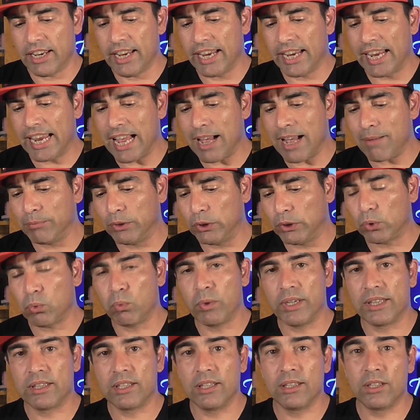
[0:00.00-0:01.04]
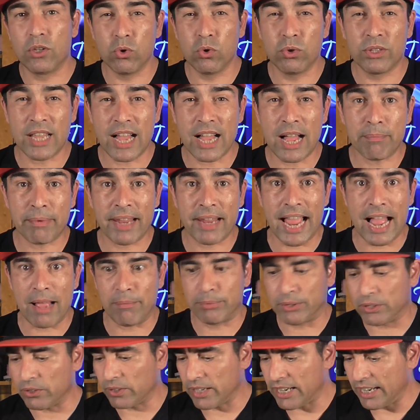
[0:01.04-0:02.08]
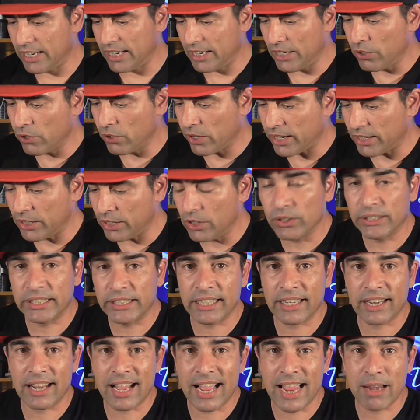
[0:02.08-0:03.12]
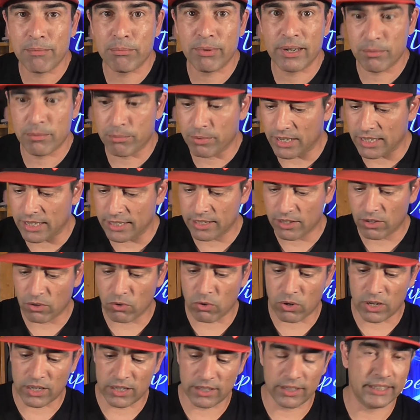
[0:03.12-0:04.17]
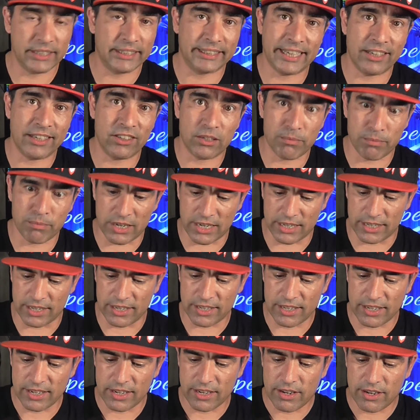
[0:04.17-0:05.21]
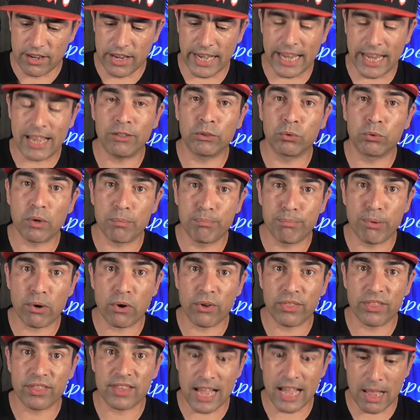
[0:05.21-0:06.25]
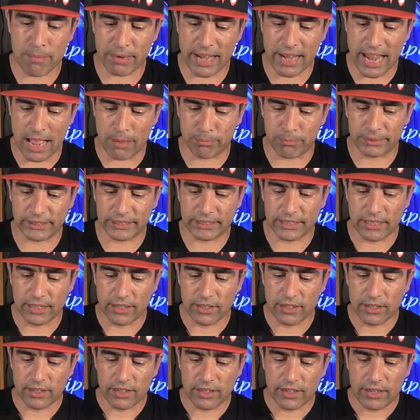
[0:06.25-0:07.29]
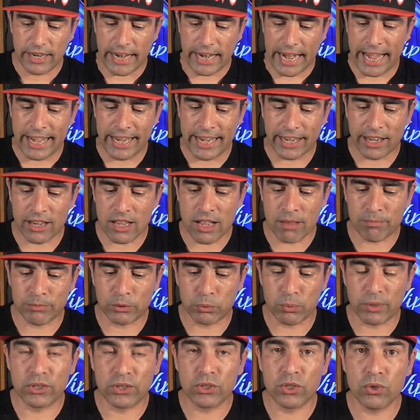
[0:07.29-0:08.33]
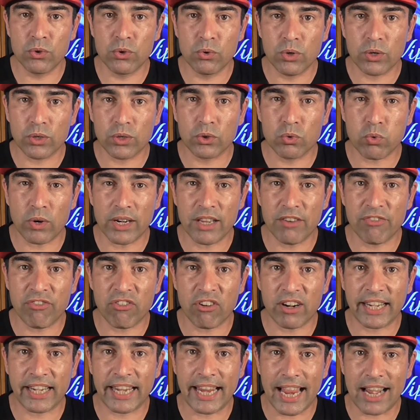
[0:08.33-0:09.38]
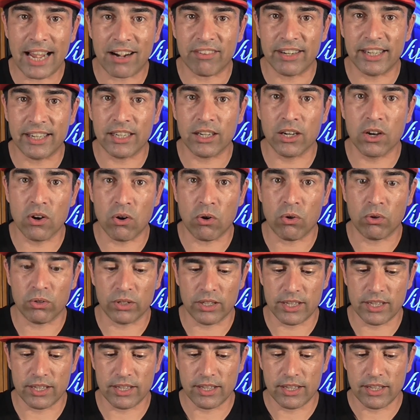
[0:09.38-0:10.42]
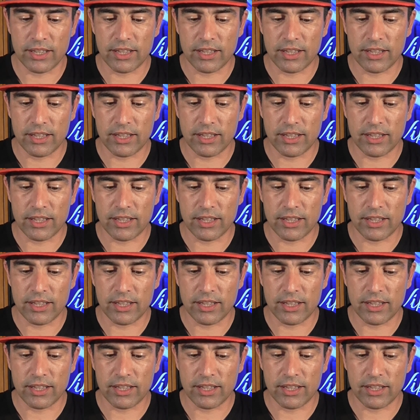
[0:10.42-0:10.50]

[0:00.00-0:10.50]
it comes with the 2 top caps, okay? You can use it in a hybrid mod or the standard mod. It comes with both top caps. And it comes with 2 24-karat gold